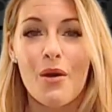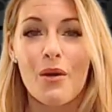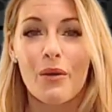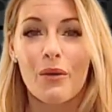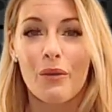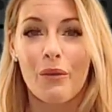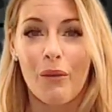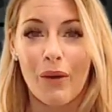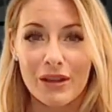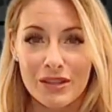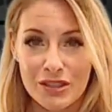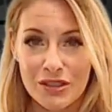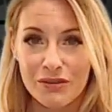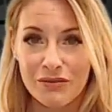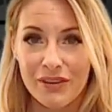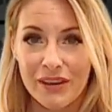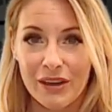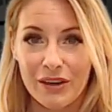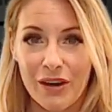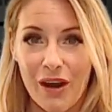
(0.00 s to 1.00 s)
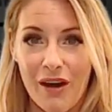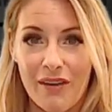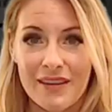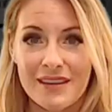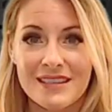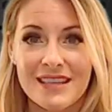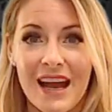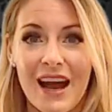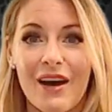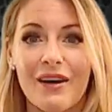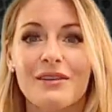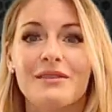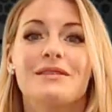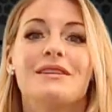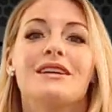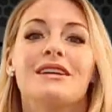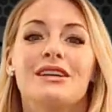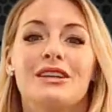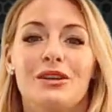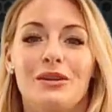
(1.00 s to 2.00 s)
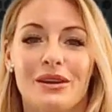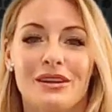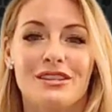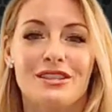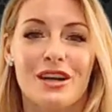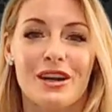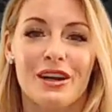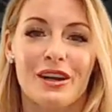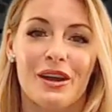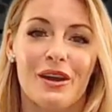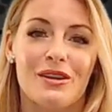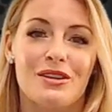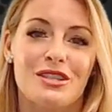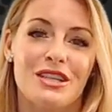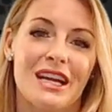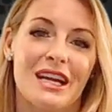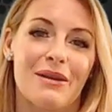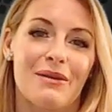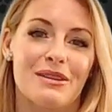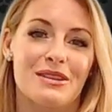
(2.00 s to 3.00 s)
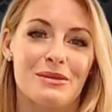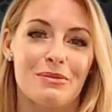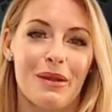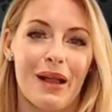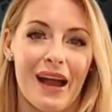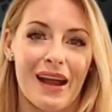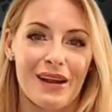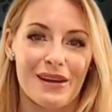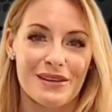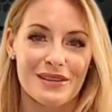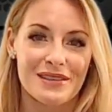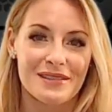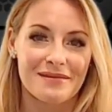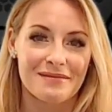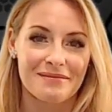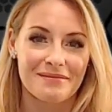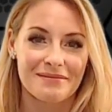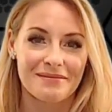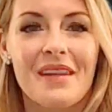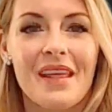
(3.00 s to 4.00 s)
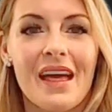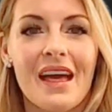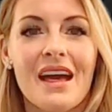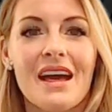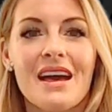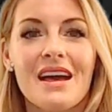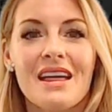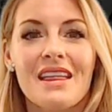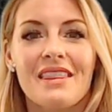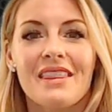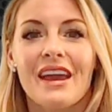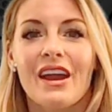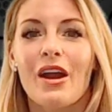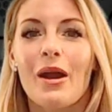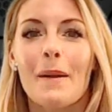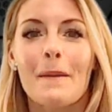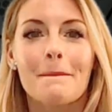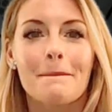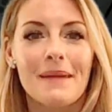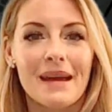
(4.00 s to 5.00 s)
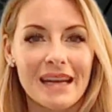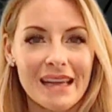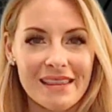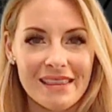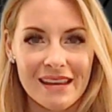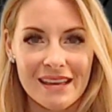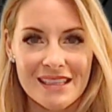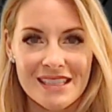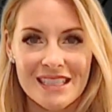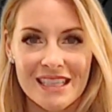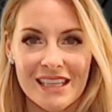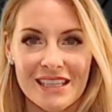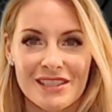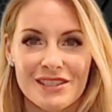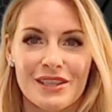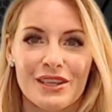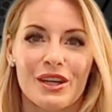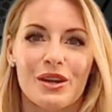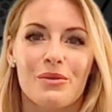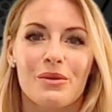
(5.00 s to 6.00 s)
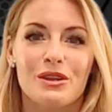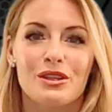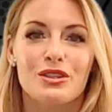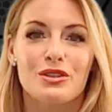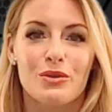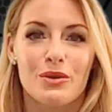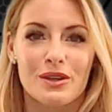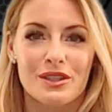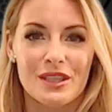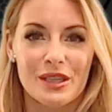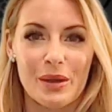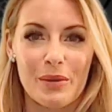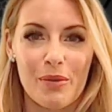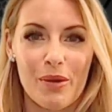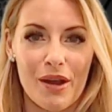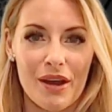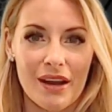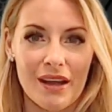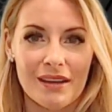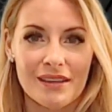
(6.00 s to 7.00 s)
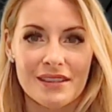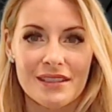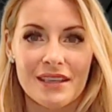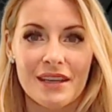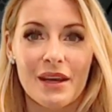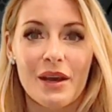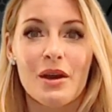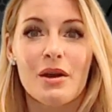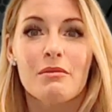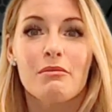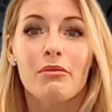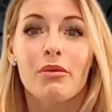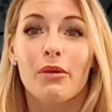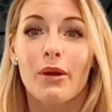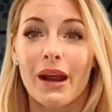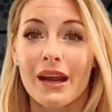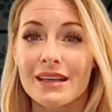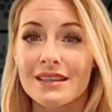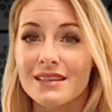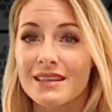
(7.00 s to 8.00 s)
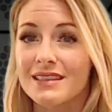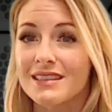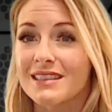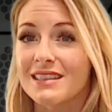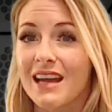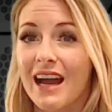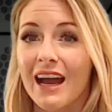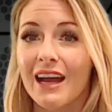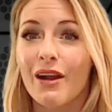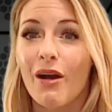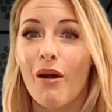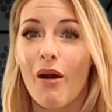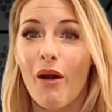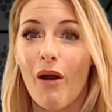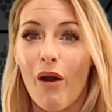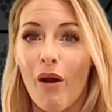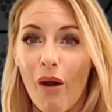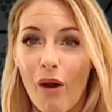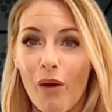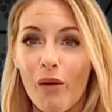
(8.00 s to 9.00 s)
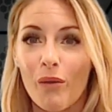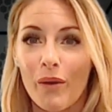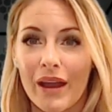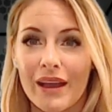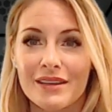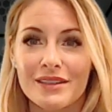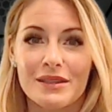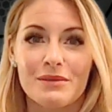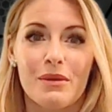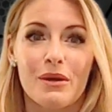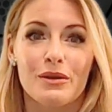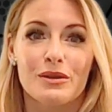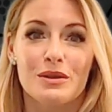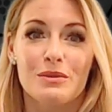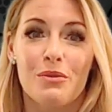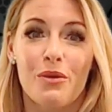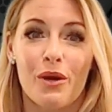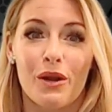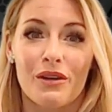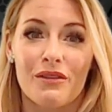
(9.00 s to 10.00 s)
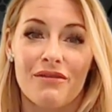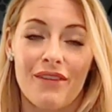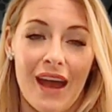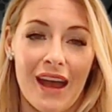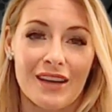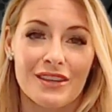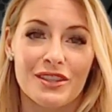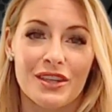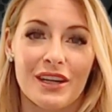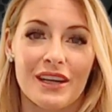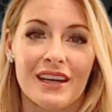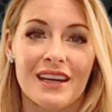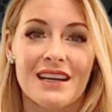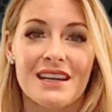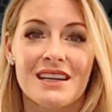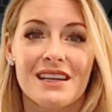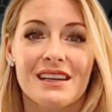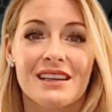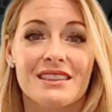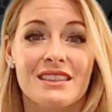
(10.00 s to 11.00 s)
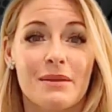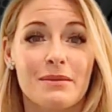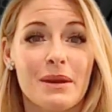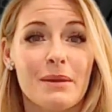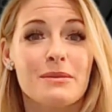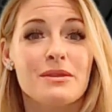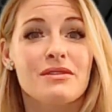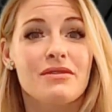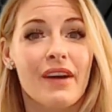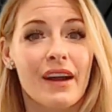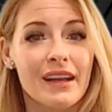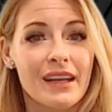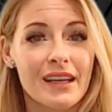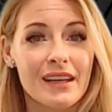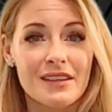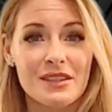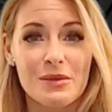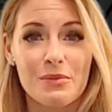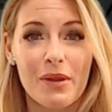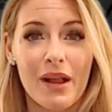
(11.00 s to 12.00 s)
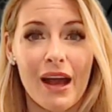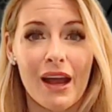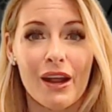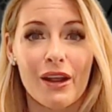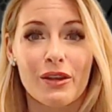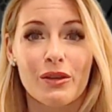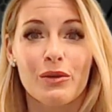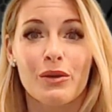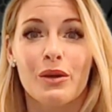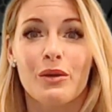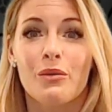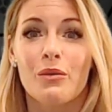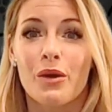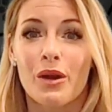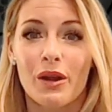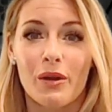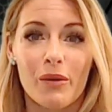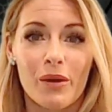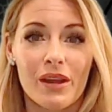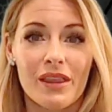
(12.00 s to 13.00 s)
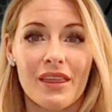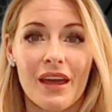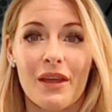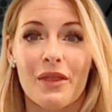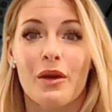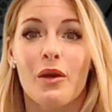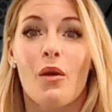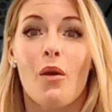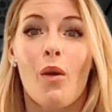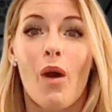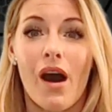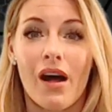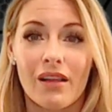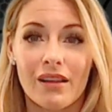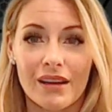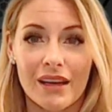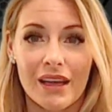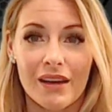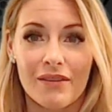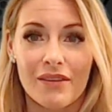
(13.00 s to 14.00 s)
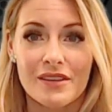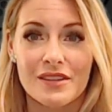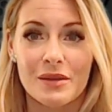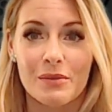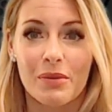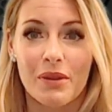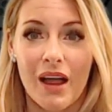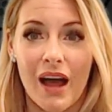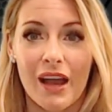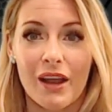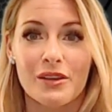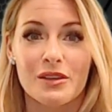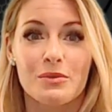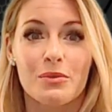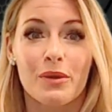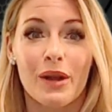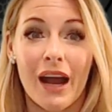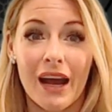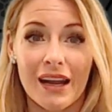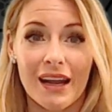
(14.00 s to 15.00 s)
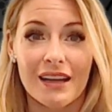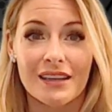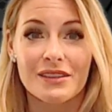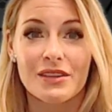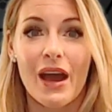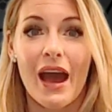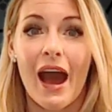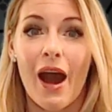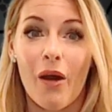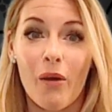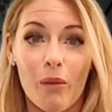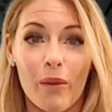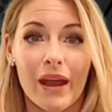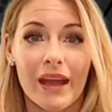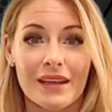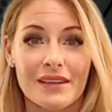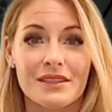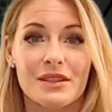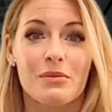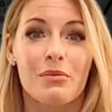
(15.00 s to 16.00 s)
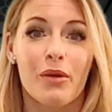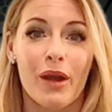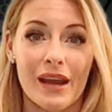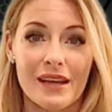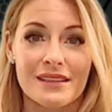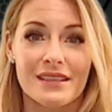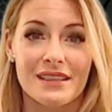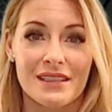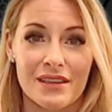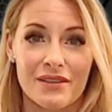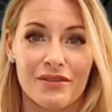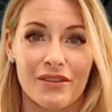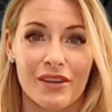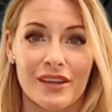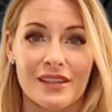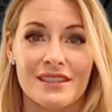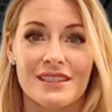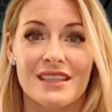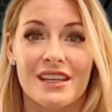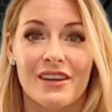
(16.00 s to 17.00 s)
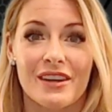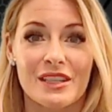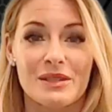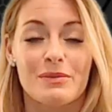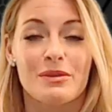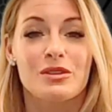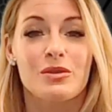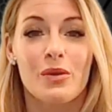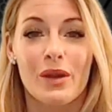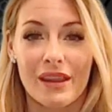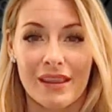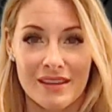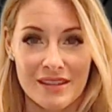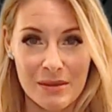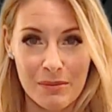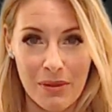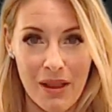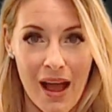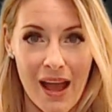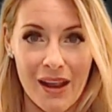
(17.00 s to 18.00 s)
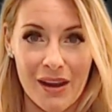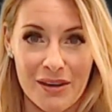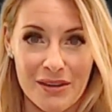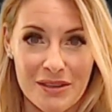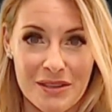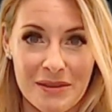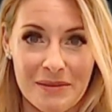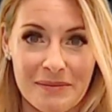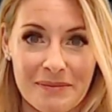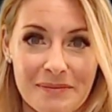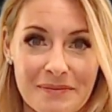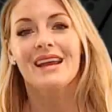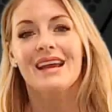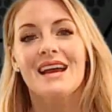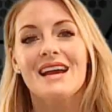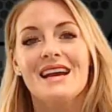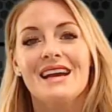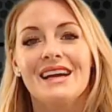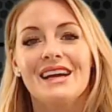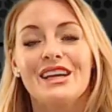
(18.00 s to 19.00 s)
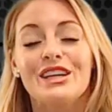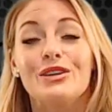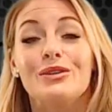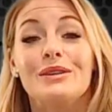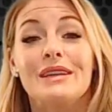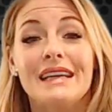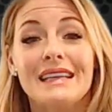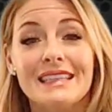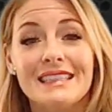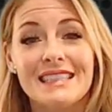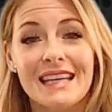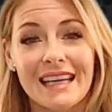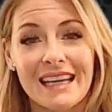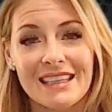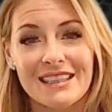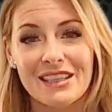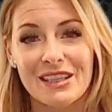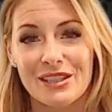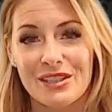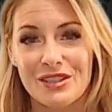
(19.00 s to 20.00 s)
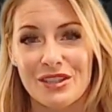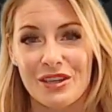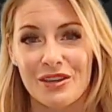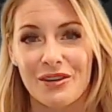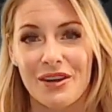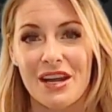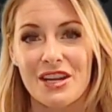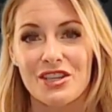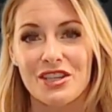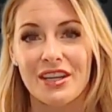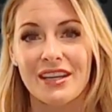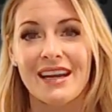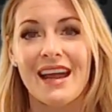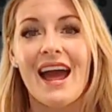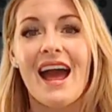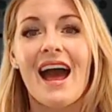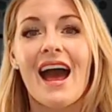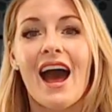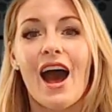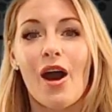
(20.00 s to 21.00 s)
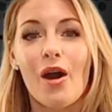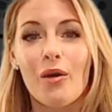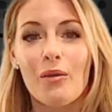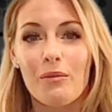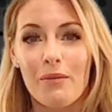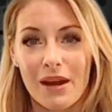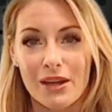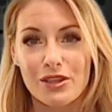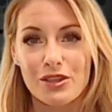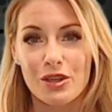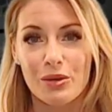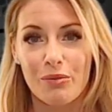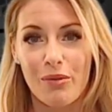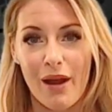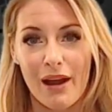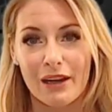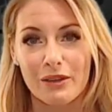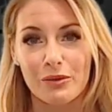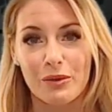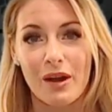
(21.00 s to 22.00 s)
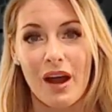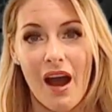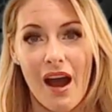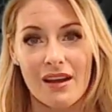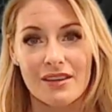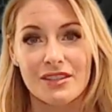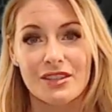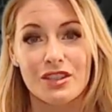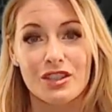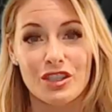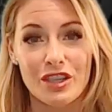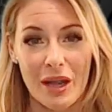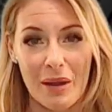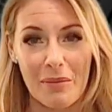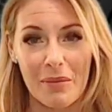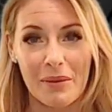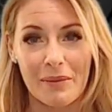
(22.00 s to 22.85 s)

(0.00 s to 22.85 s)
Once you've figured all this out, you can start negotiating with suppliers. There are many things to consider when sourcing a product. Price is not always the most important factor. Sometimes finding a supplier you can work with and the quality of the supplier's product outweighs the pricing difference there is between the suppliers. You need to take into consideration how much your product will cost to ship.